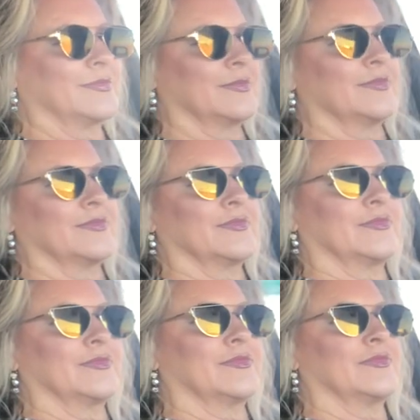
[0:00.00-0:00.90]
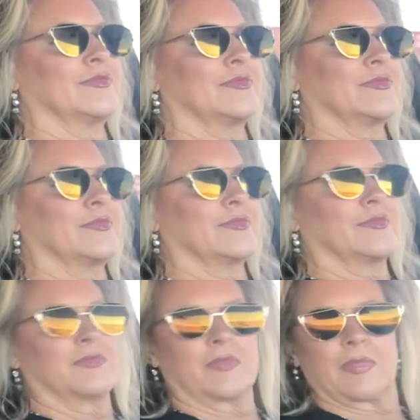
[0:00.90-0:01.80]

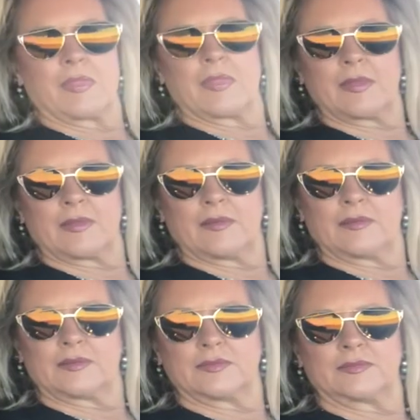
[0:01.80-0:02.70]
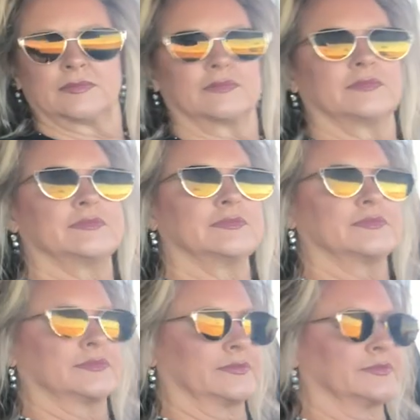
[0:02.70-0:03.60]

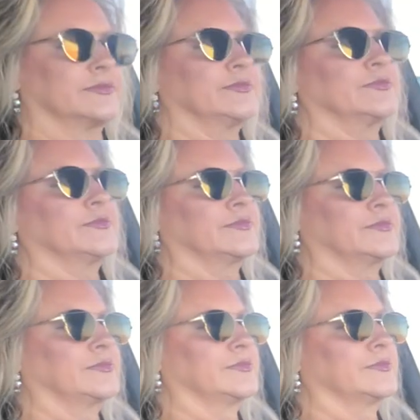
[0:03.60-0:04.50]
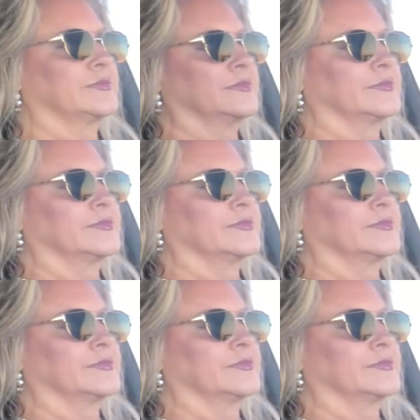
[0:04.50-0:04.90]
[no speech]